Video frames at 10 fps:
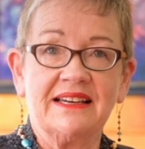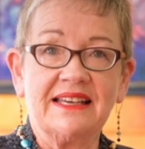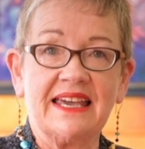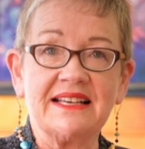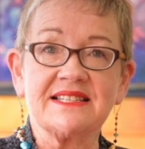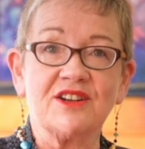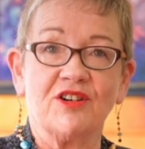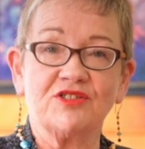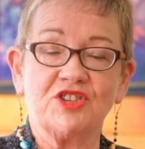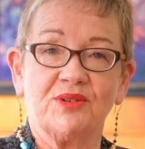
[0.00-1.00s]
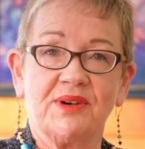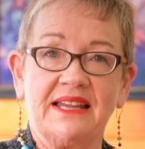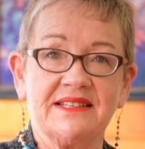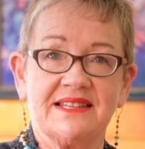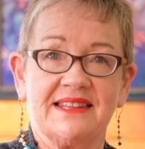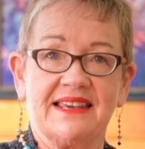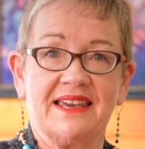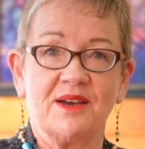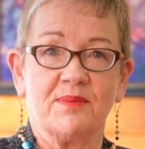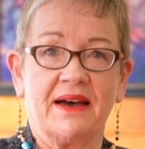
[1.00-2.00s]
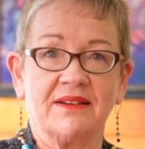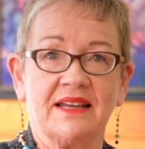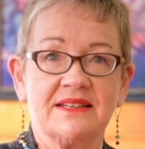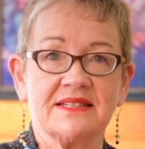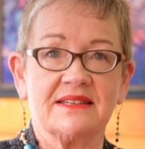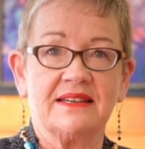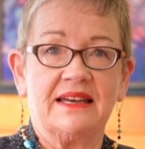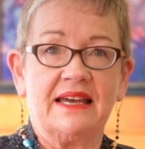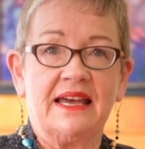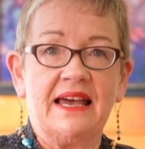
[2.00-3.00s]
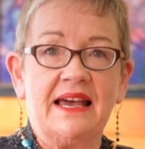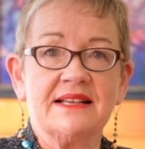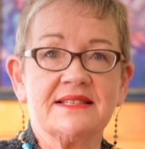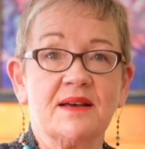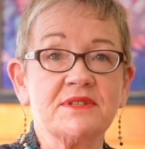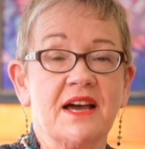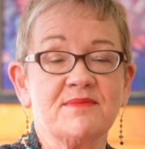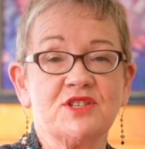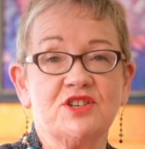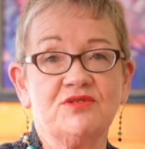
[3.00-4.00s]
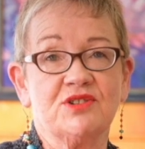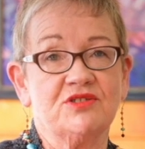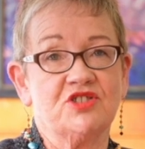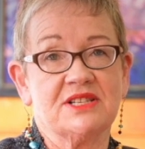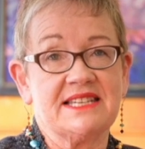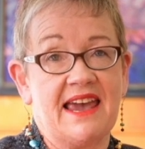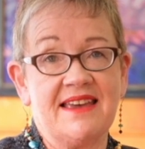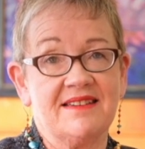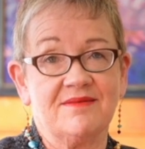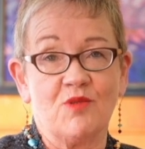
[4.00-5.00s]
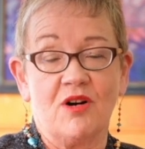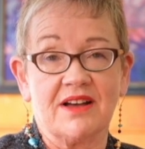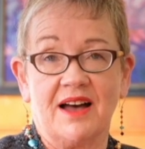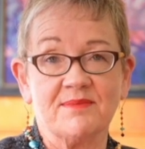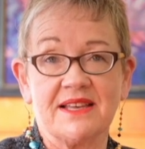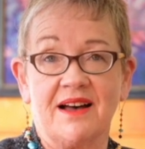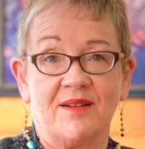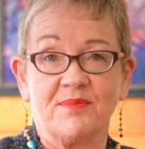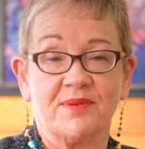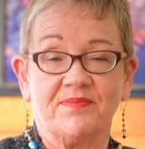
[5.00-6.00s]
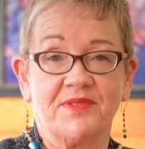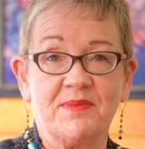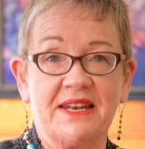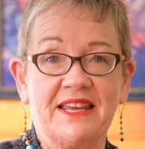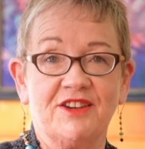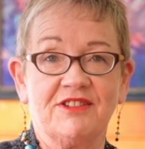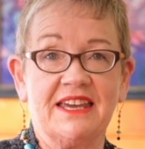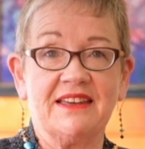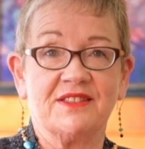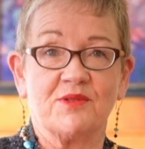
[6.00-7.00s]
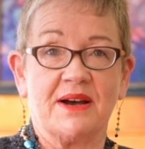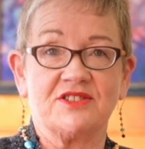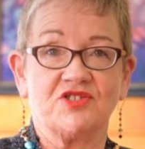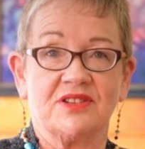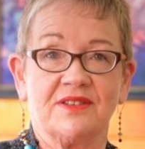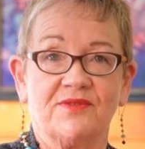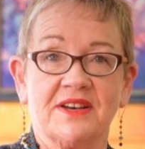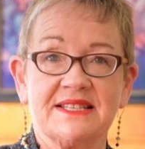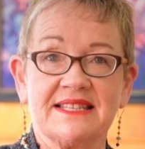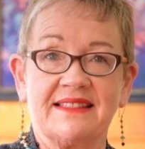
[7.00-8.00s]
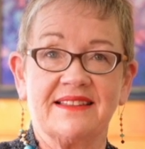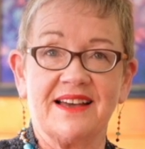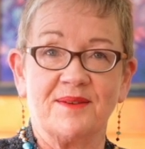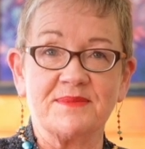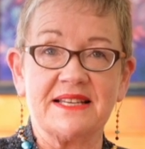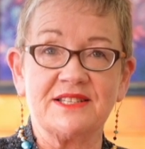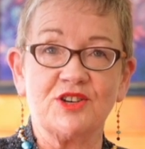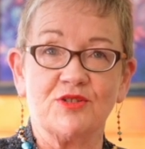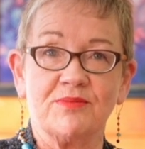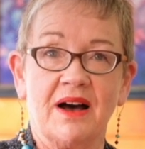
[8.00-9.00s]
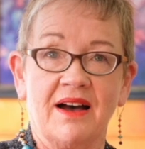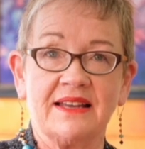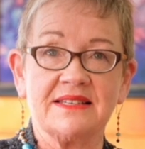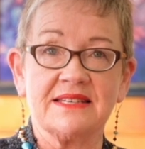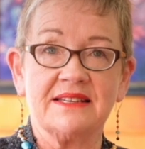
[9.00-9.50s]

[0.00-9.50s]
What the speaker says: kickstart you into thinking about it. Sometimes you could just take what comes up the minute you hear the question, the first thing that comes into your mind.